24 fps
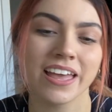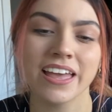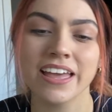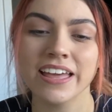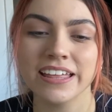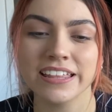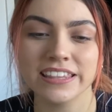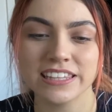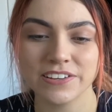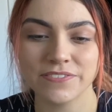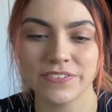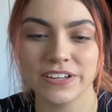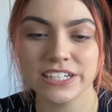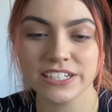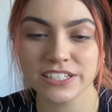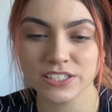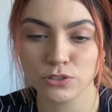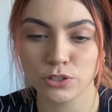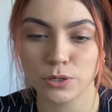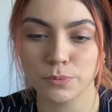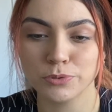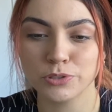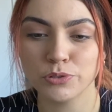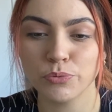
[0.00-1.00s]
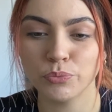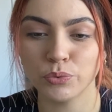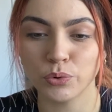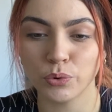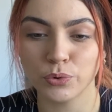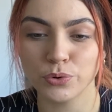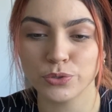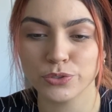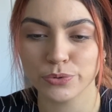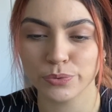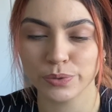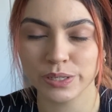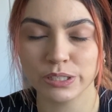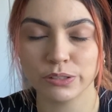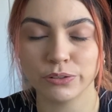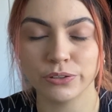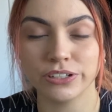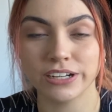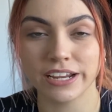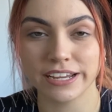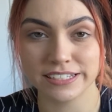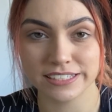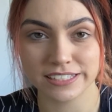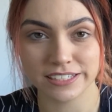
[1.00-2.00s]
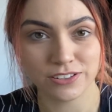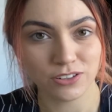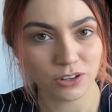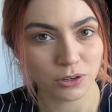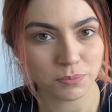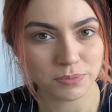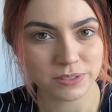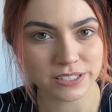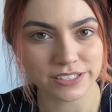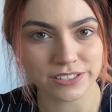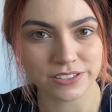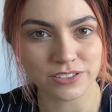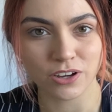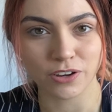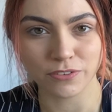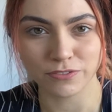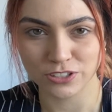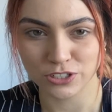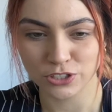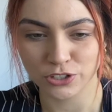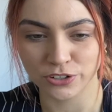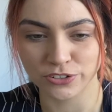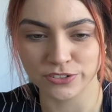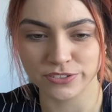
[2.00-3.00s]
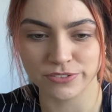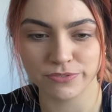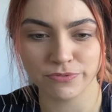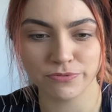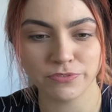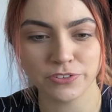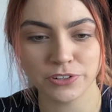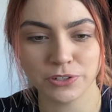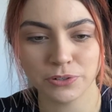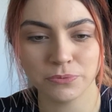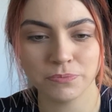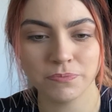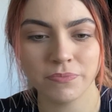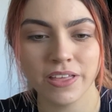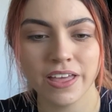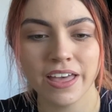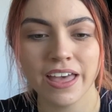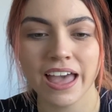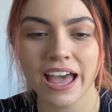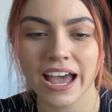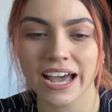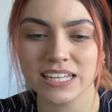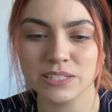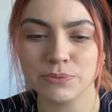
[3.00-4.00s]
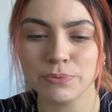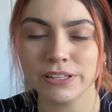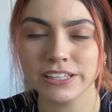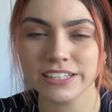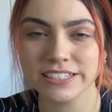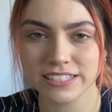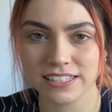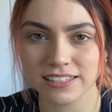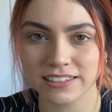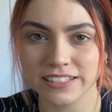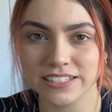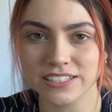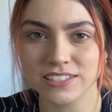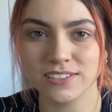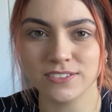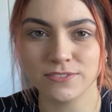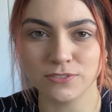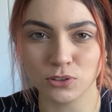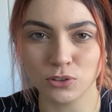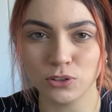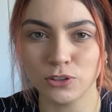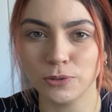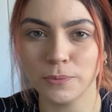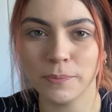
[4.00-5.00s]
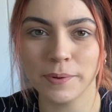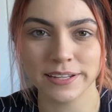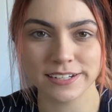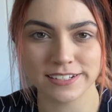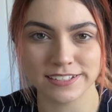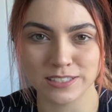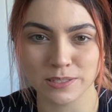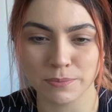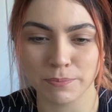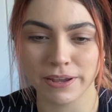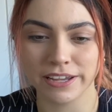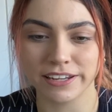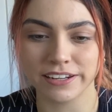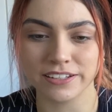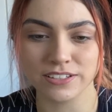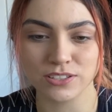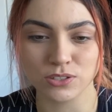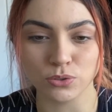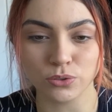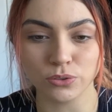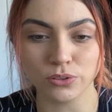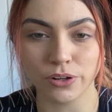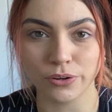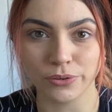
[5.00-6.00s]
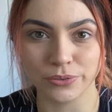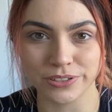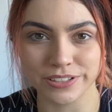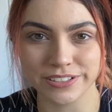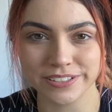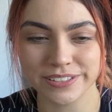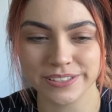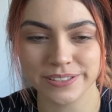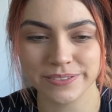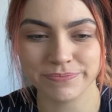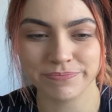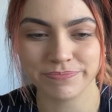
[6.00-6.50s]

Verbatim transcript: The event description will also include a synopsis of the chosen film, as well as a list of all participating stallholders.